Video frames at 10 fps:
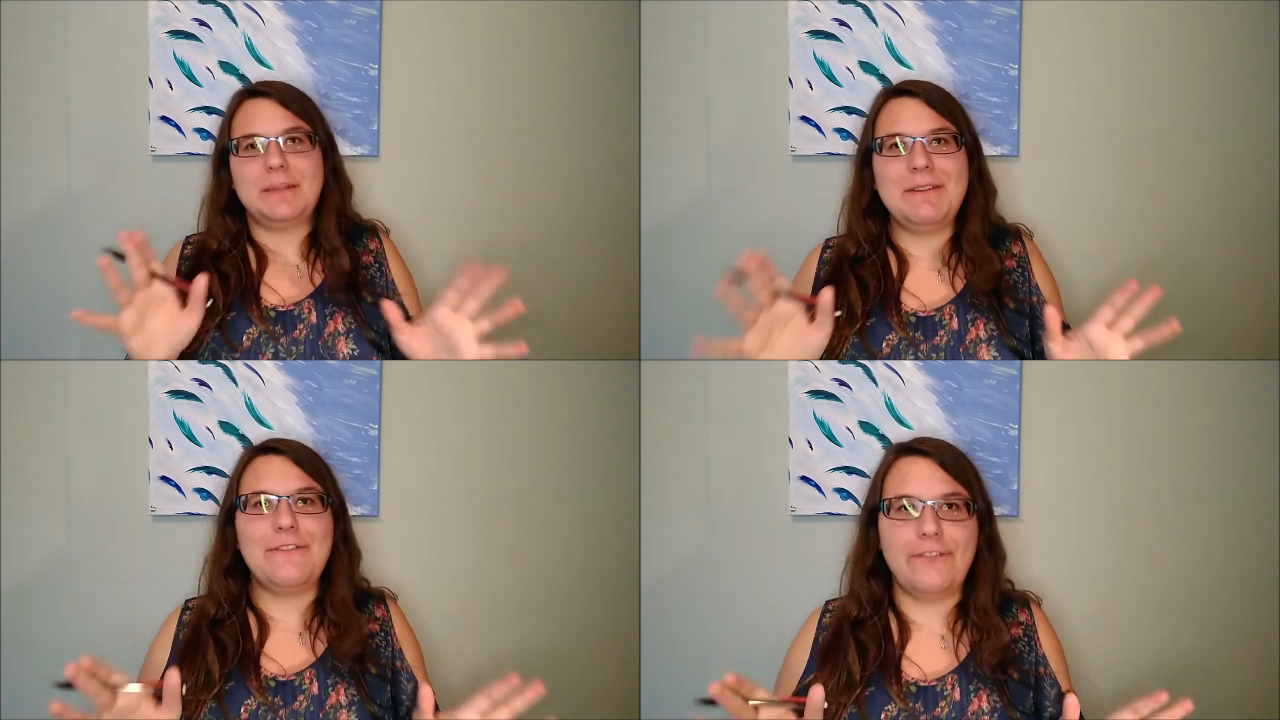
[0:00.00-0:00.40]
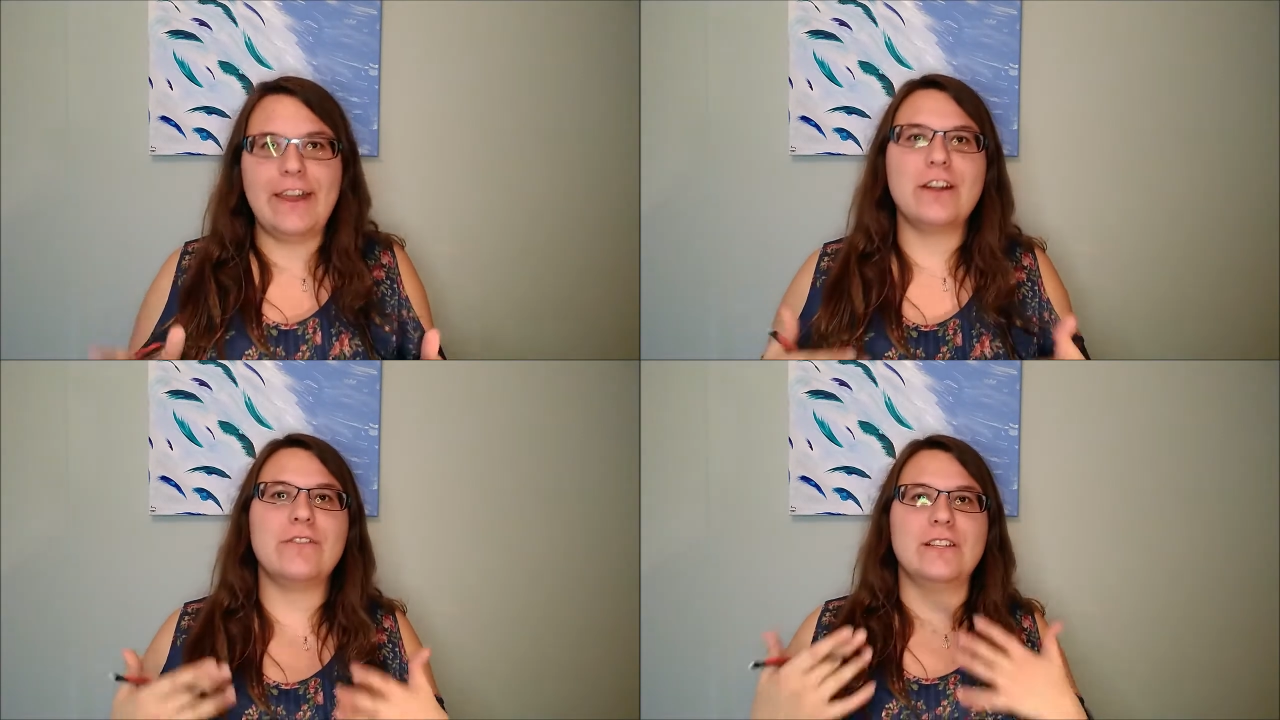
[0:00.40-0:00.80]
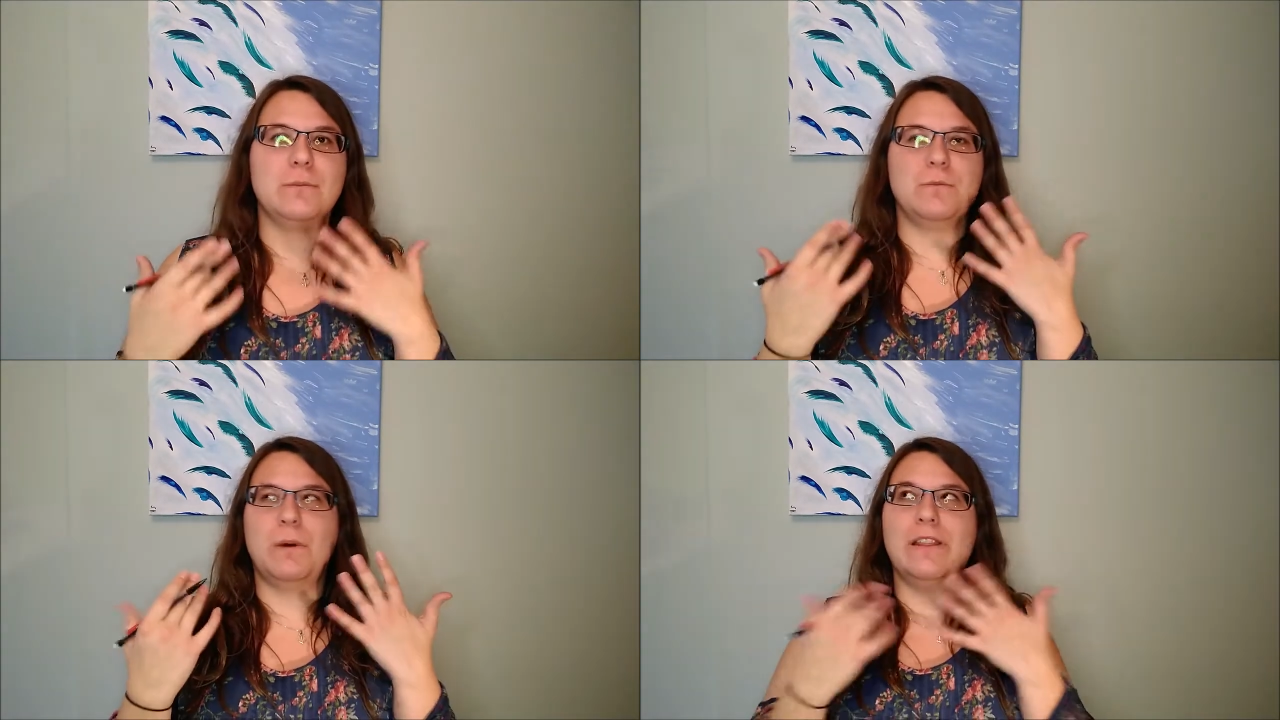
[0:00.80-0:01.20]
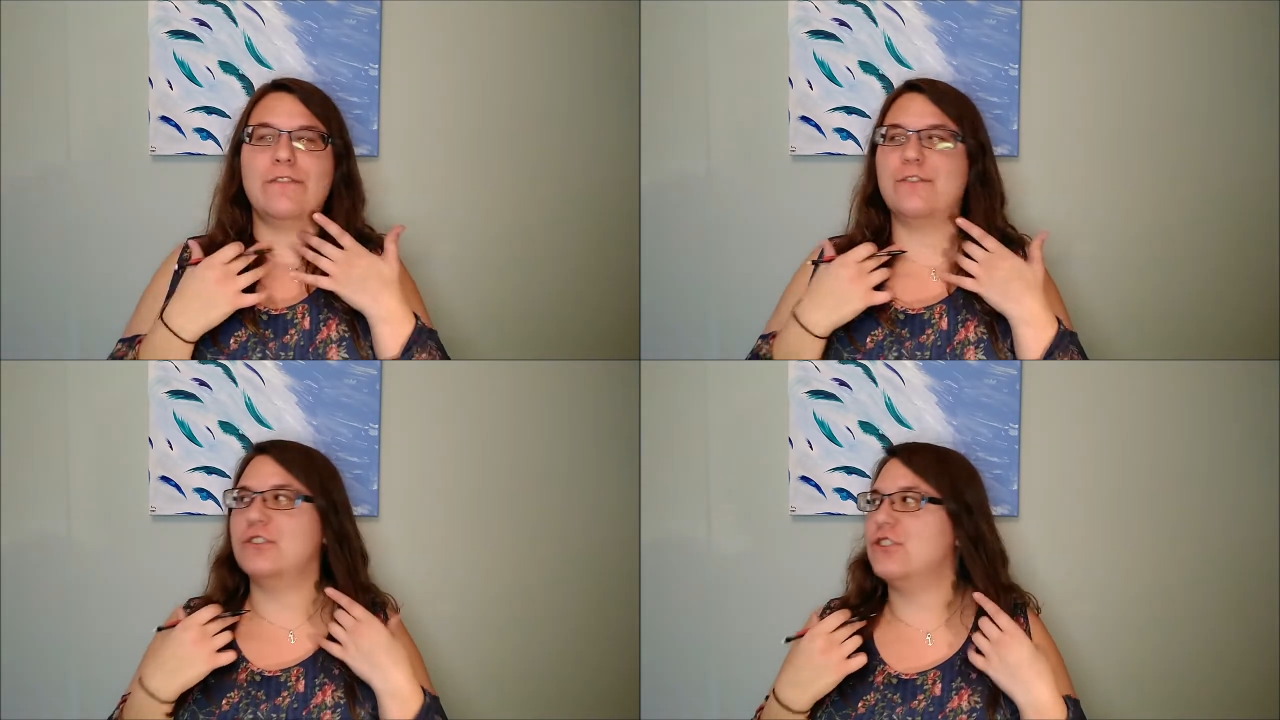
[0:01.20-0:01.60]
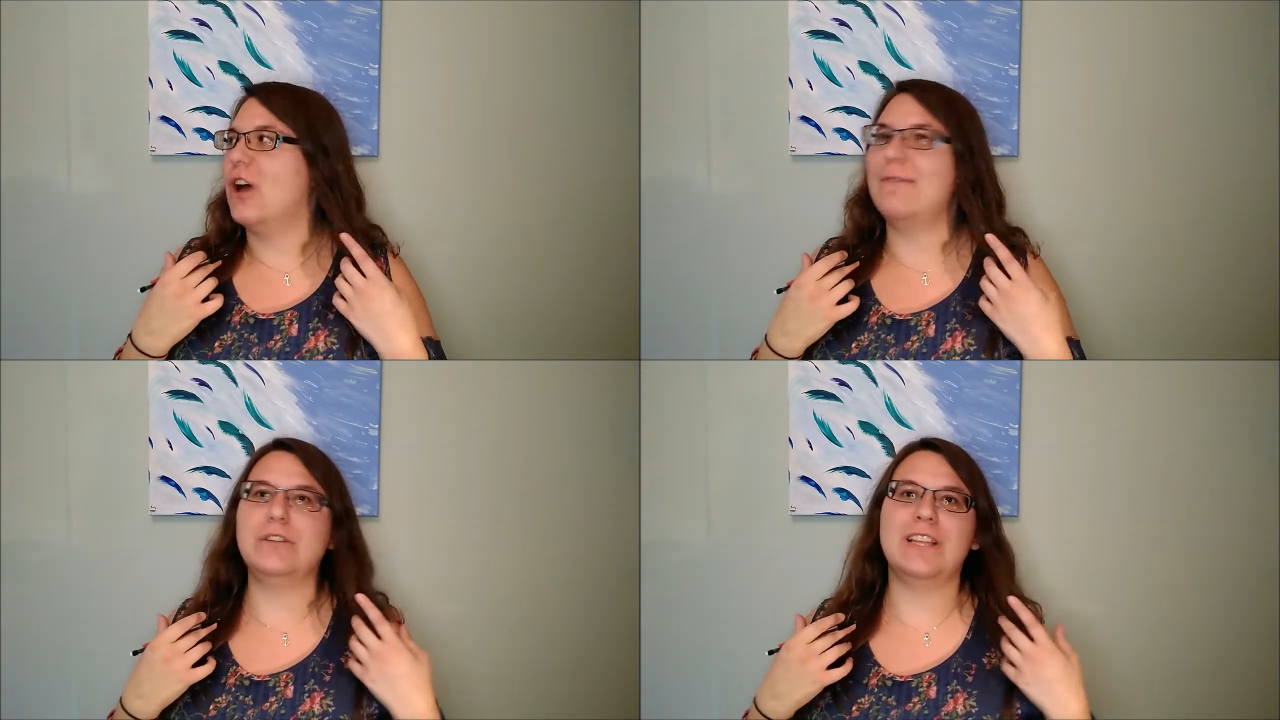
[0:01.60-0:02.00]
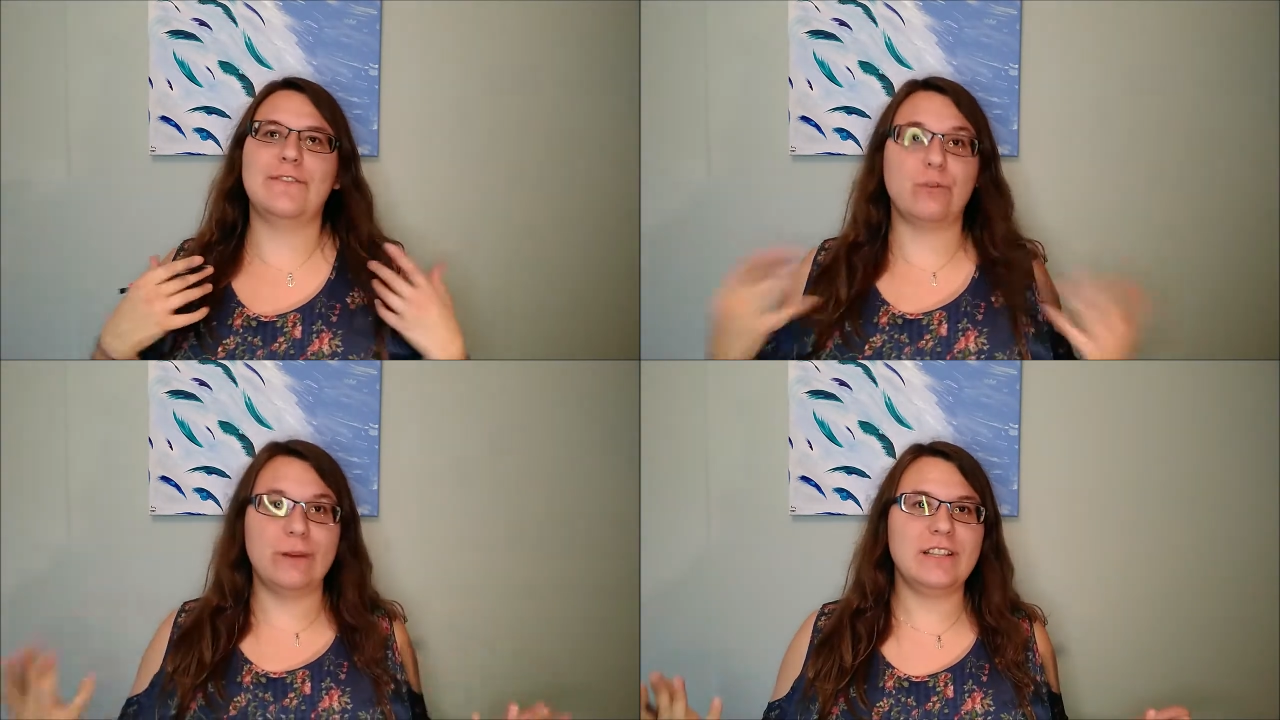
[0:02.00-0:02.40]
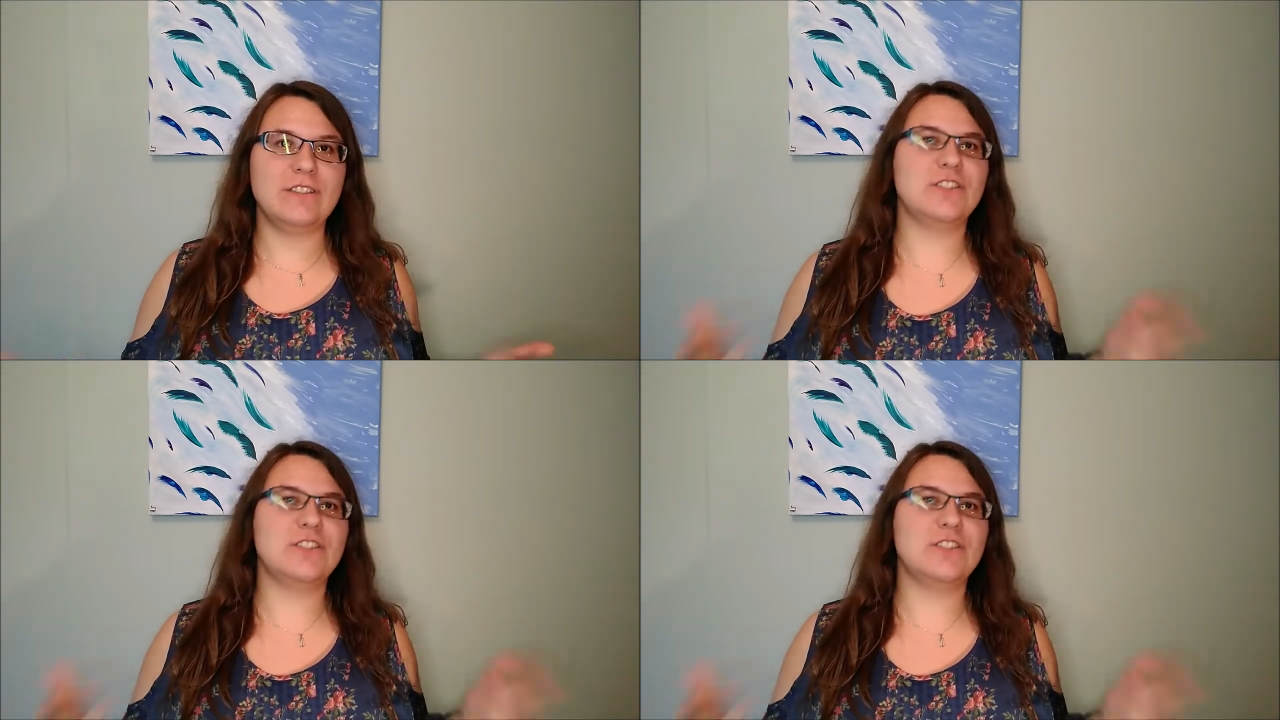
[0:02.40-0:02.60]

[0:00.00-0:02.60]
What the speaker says: to be fair, this was one of the first novels ever written,